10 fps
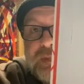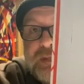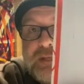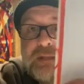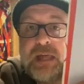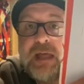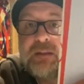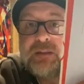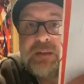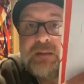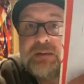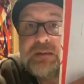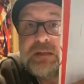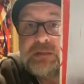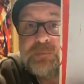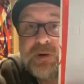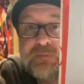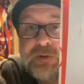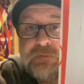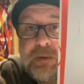that is a
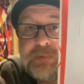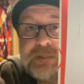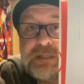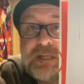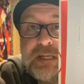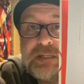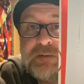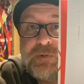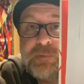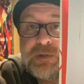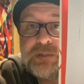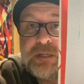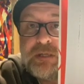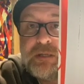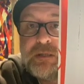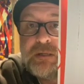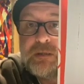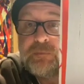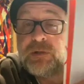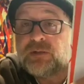perfect representation of a person,
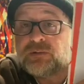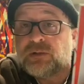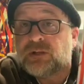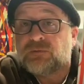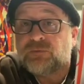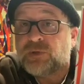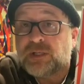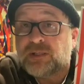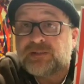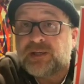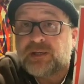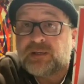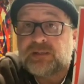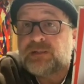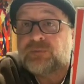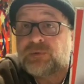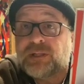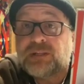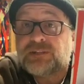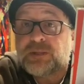but does it look realistic? Is it a
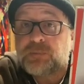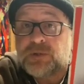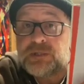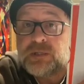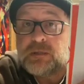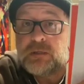realistic person?